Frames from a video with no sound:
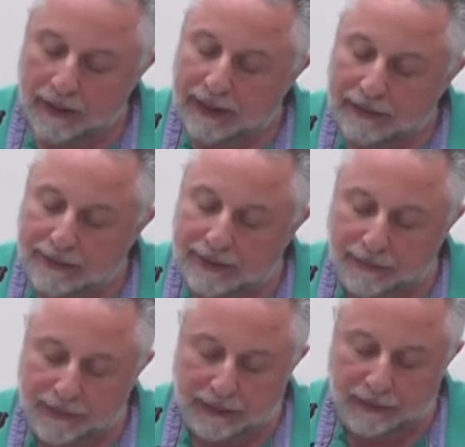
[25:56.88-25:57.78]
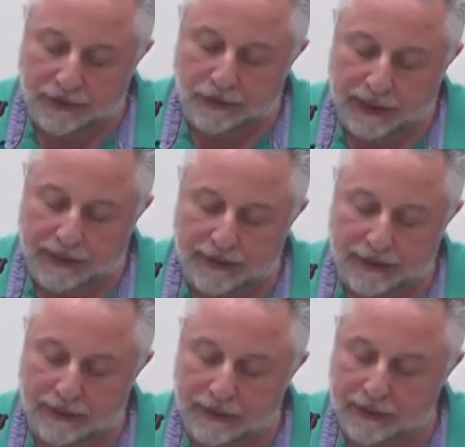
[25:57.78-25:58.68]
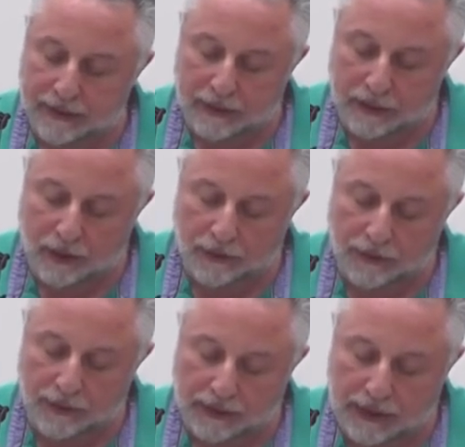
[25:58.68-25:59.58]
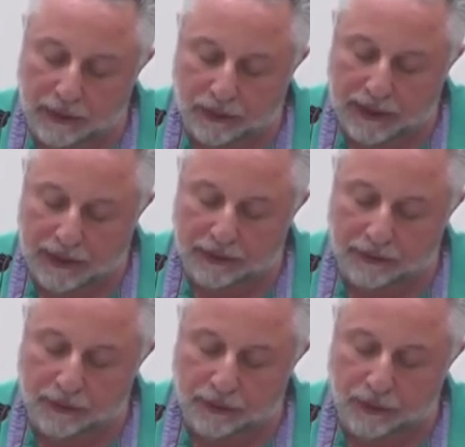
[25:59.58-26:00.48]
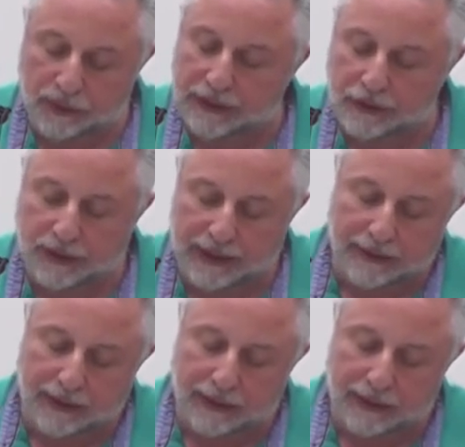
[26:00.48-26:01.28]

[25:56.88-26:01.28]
At the same time, the stress of the Lyotarian view, the stress the